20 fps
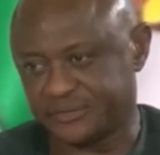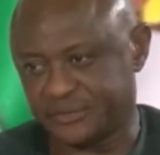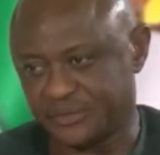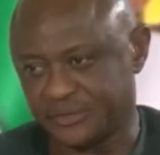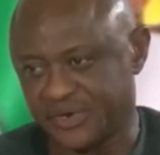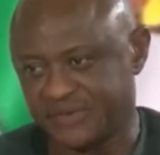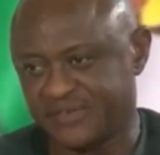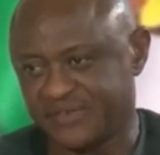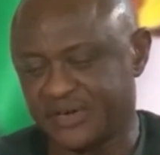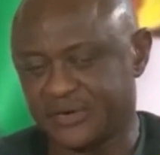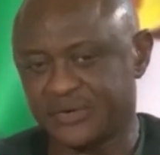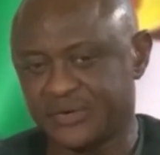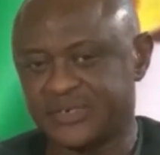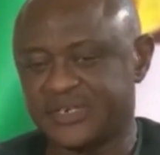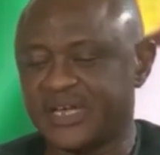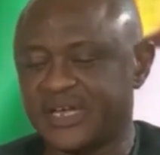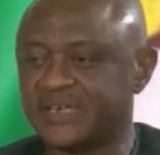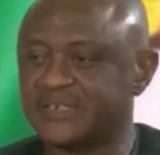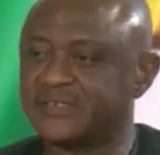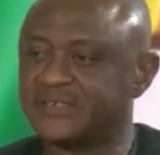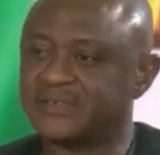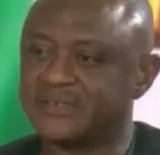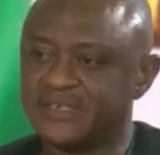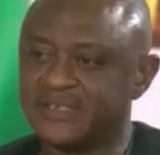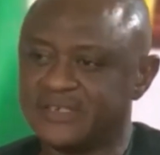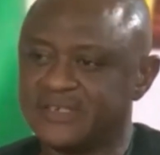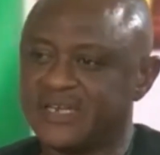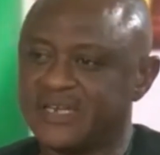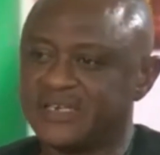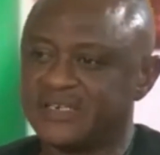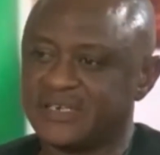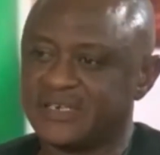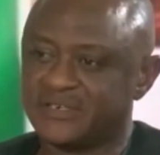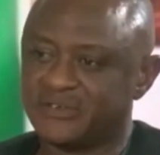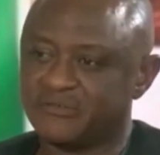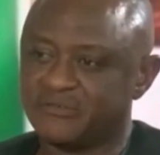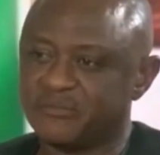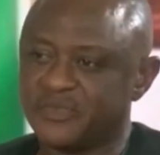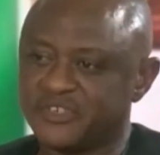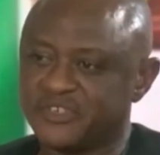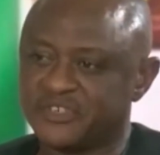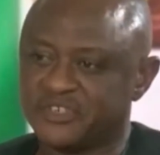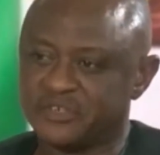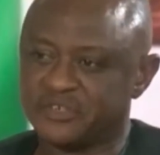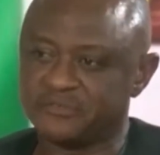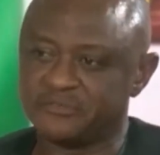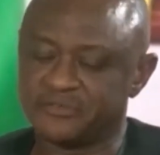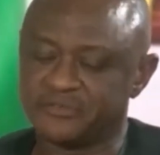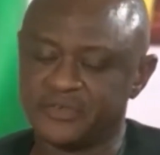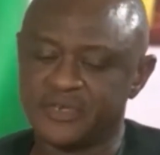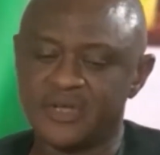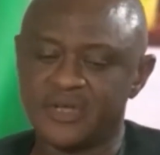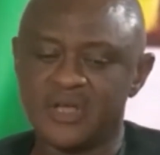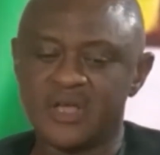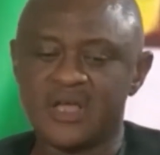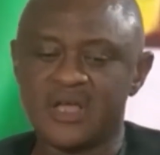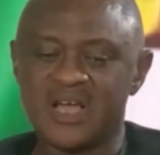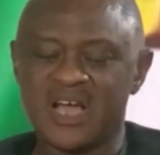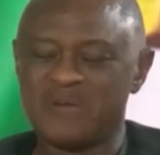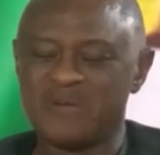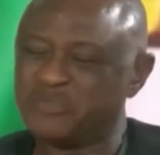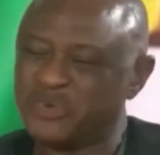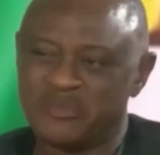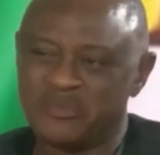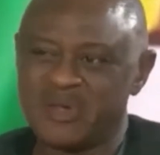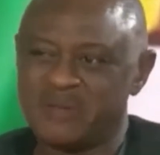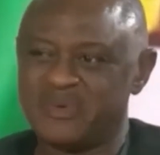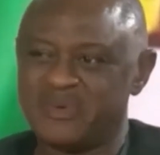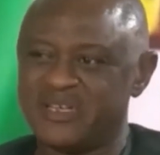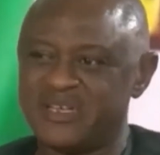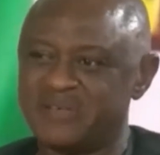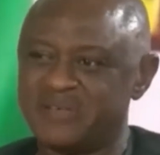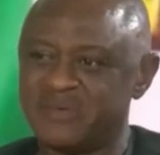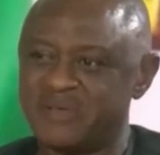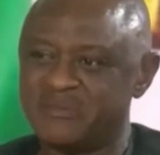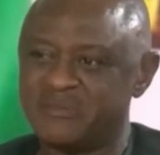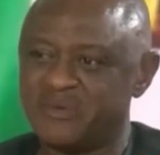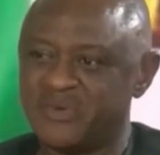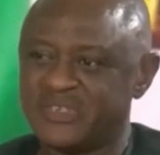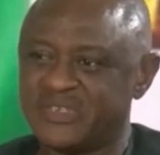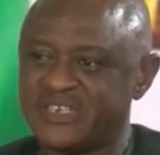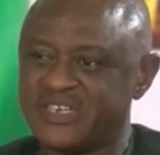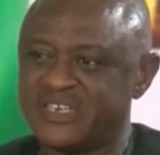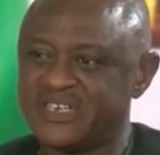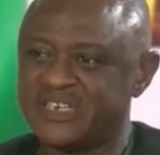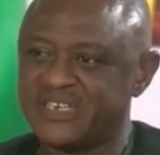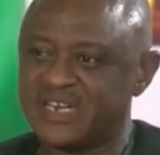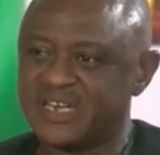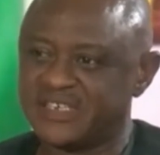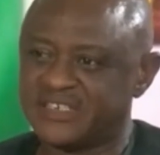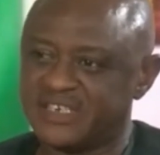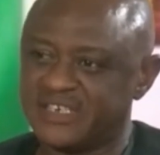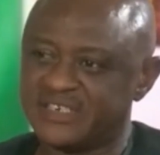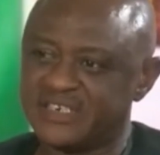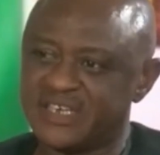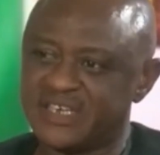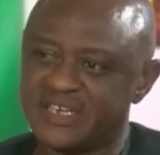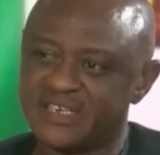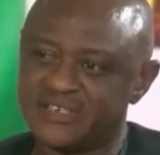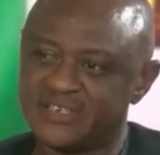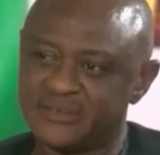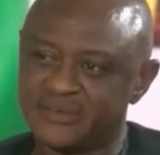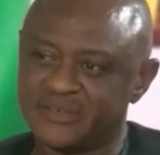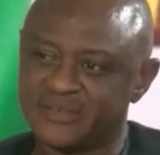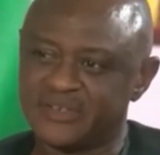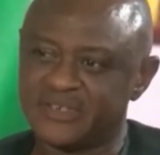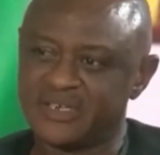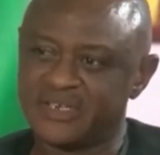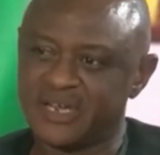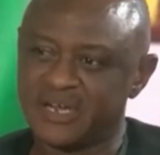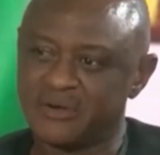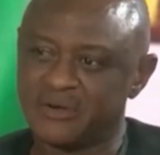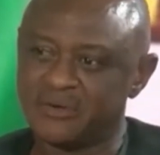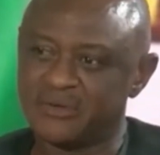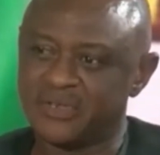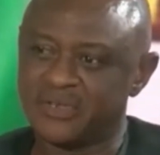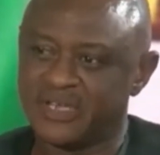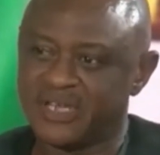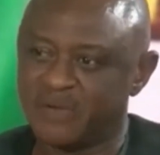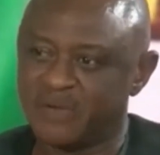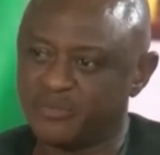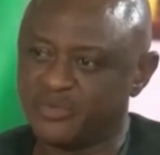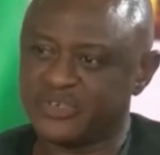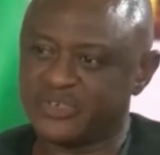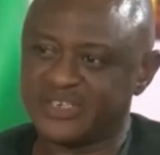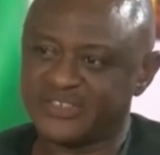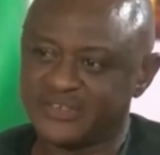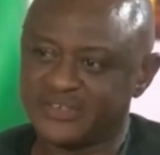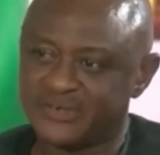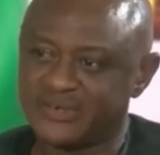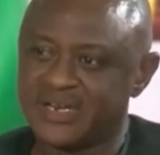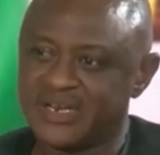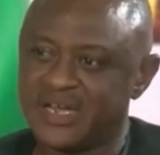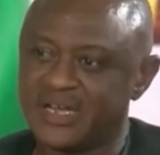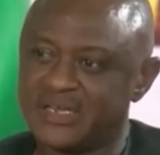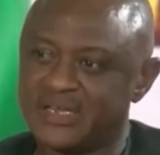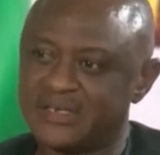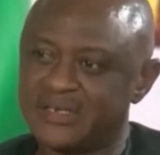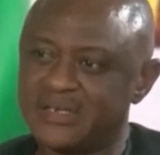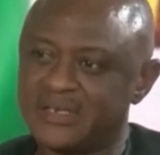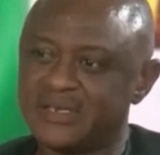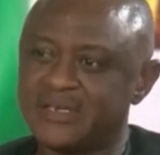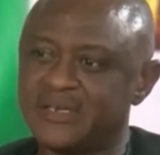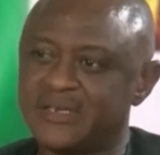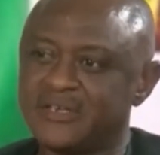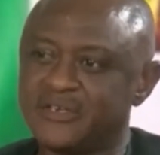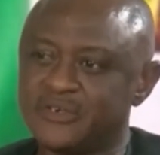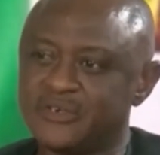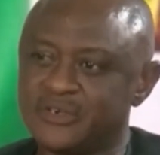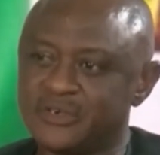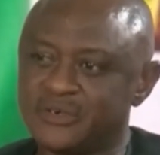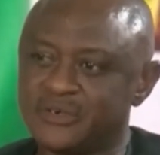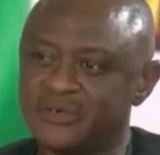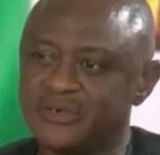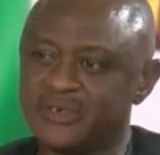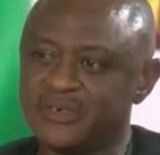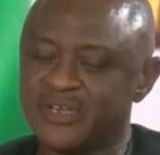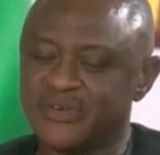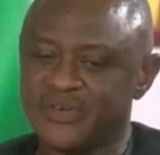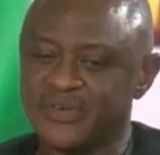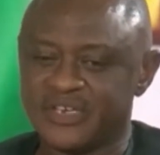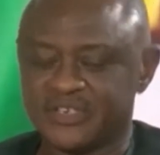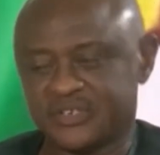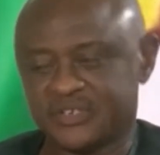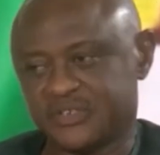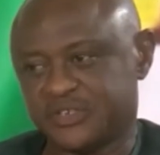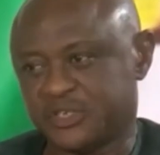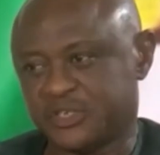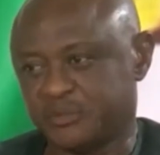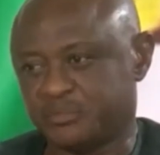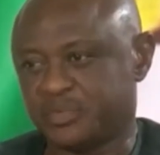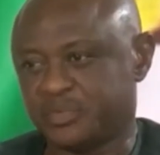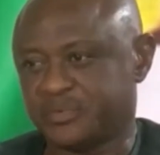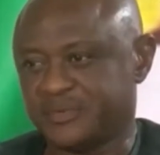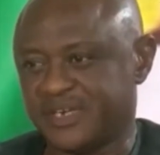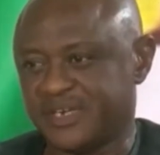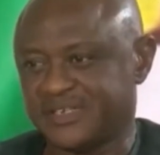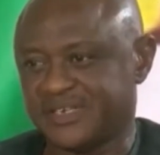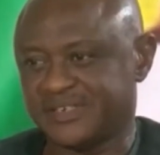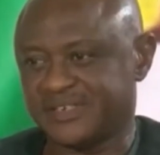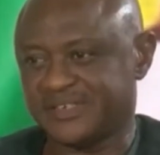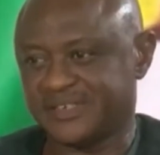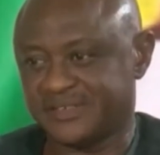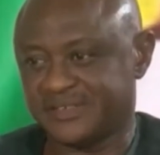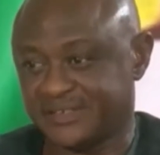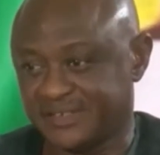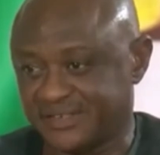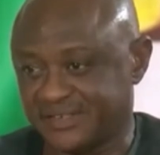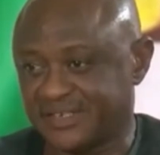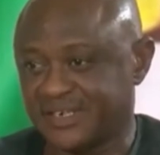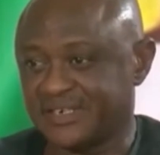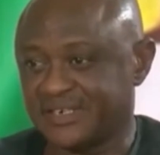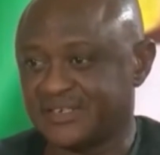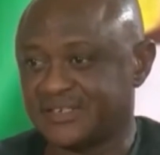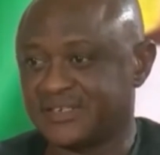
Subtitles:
Whoever wrote that did that out of mischief, and probably maybe with a hidden agenda to see how he can put asunder, you know, the relationship that has existed.